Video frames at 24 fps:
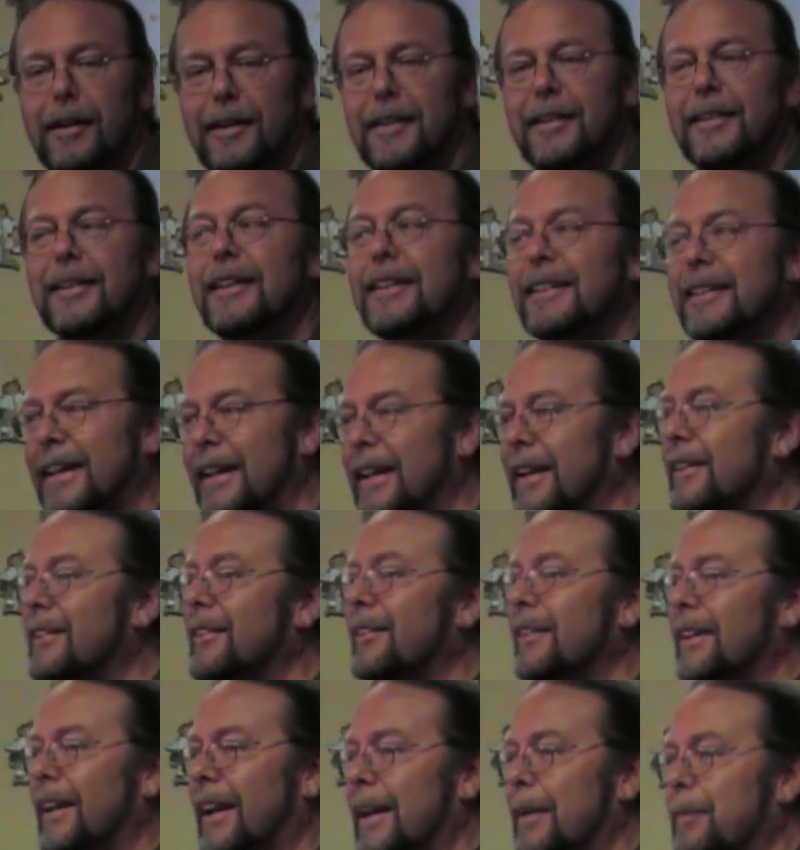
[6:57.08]
Heart disease,
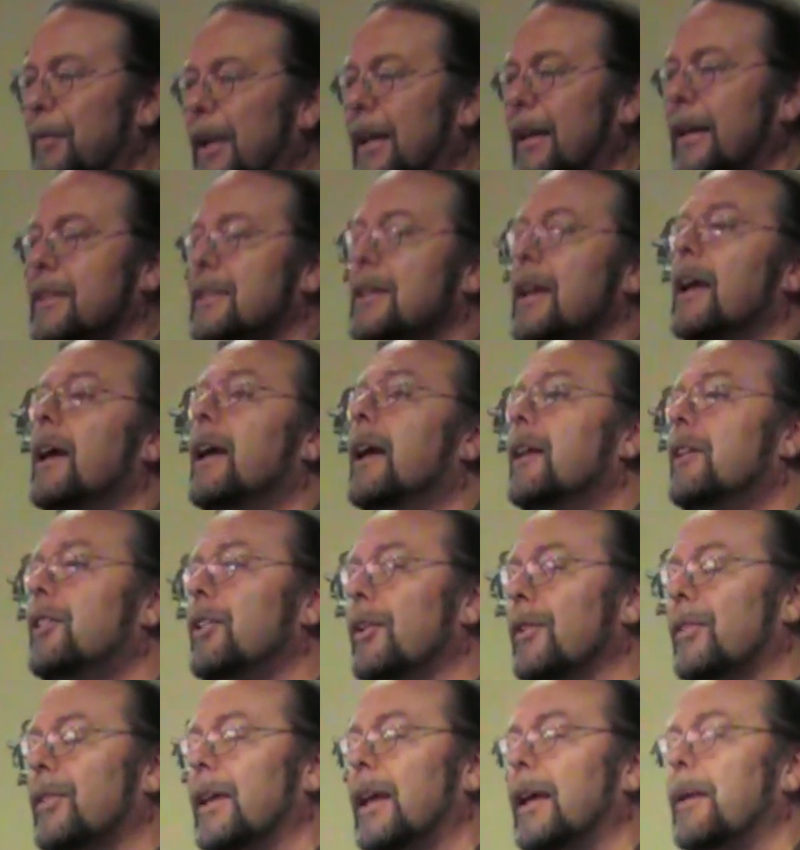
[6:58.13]
cancer, diabetes.
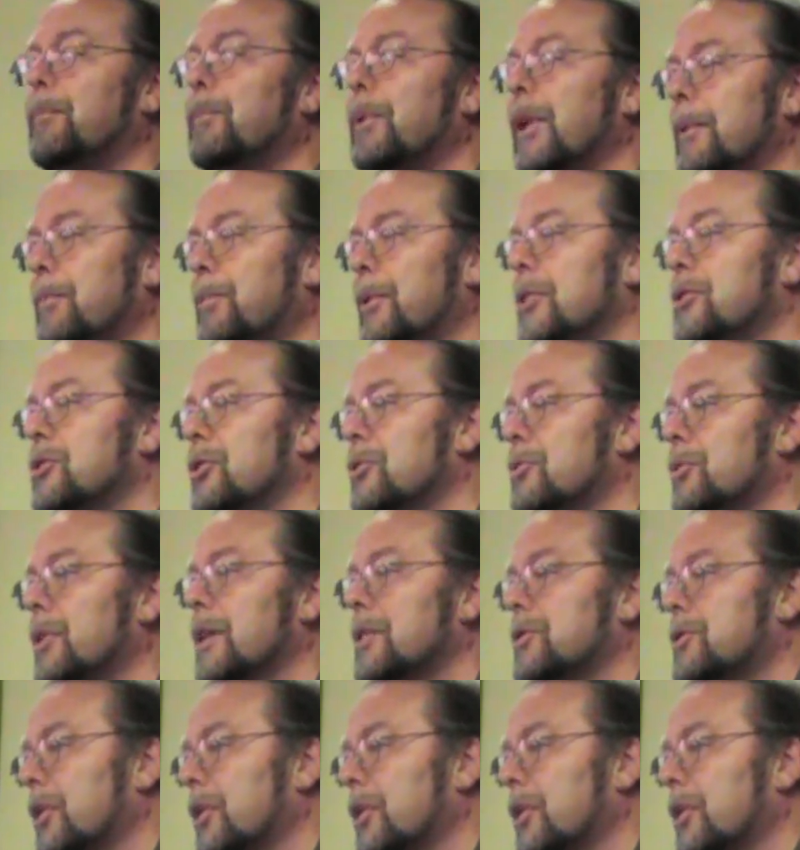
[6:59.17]
Do you think blood pressure